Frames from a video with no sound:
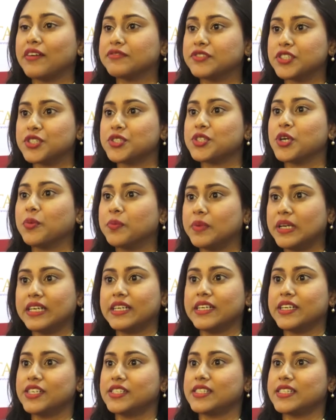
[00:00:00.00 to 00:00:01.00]
After so
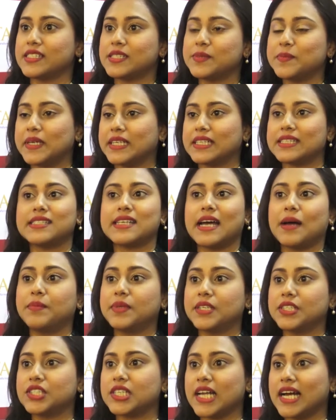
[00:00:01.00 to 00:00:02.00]
many years, it's been
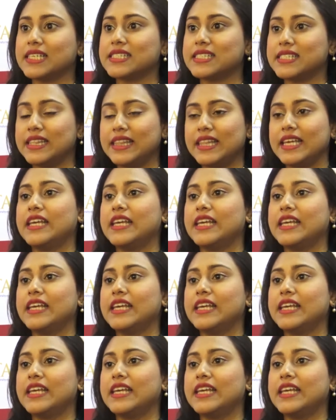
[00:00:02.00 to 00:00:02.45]
established as